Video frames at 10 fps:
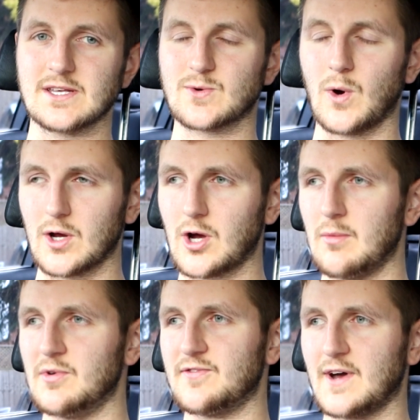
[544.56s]
it's quite
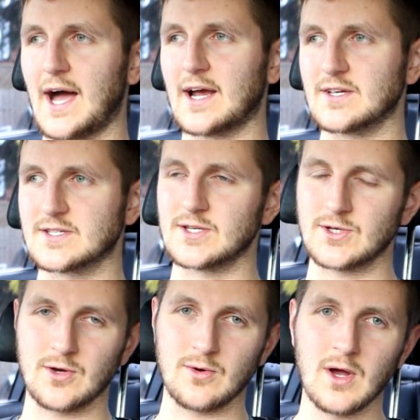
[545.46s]
common for hackers to
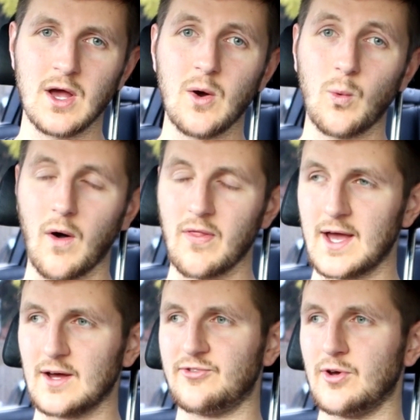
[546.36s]
do what
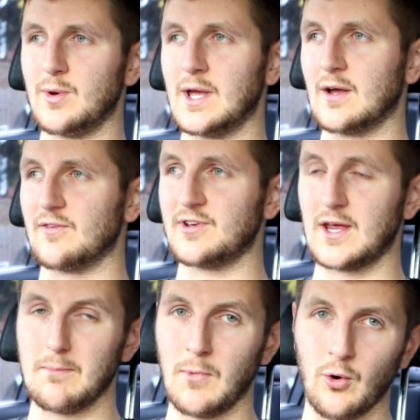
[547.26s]
they are doing. I've
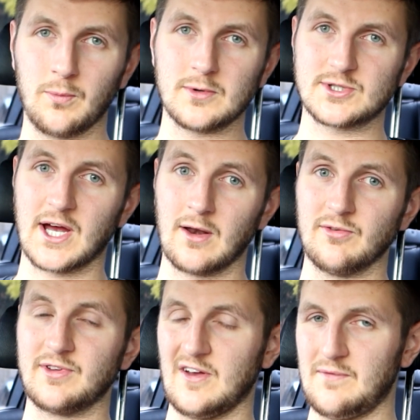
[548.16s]
seen multiple
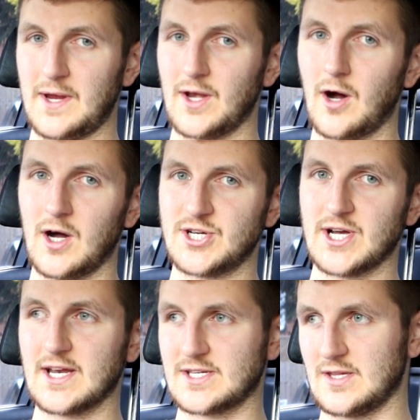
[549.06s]
channels that have been
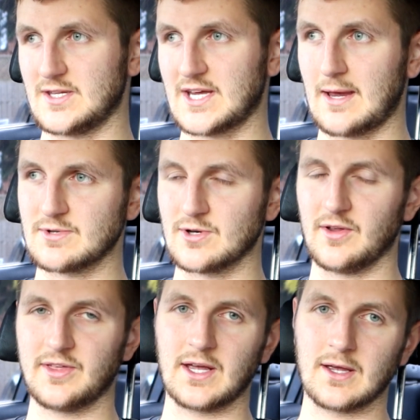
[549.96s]
hijacked, and the same
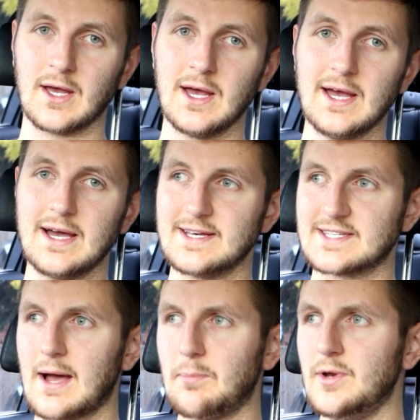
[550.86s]
sort of thing
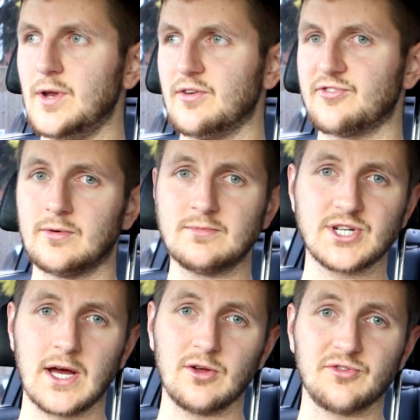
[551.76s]
has happened. And some
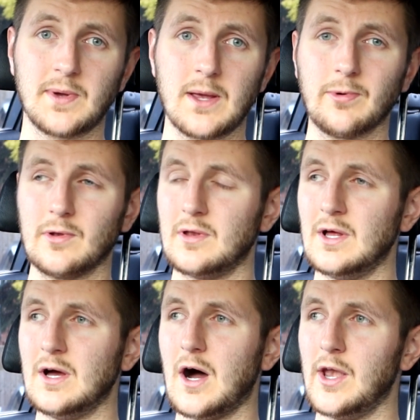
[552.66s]
channels, people
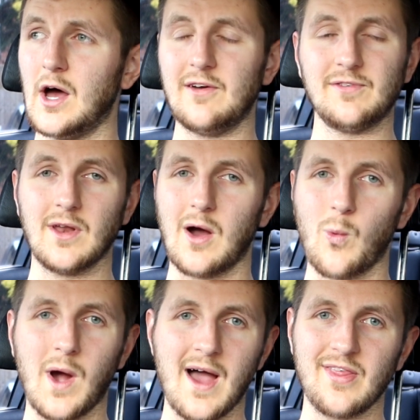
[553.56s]
are not even
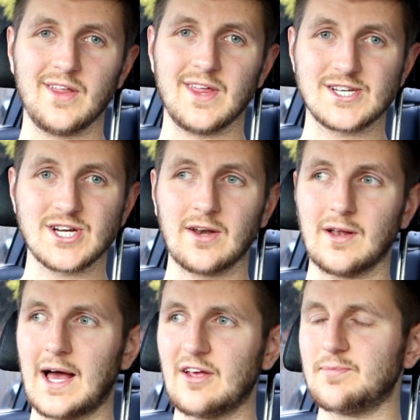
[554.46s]
aware that their
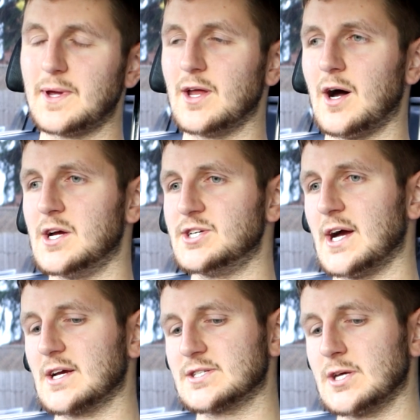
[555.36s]
channel has been
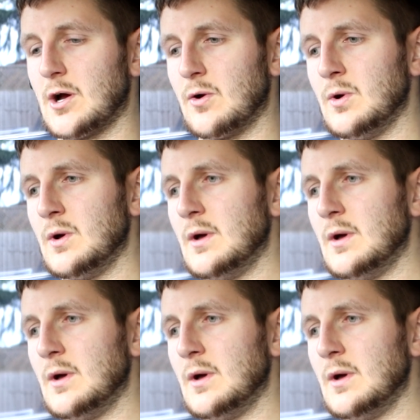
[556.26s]
hijacked. So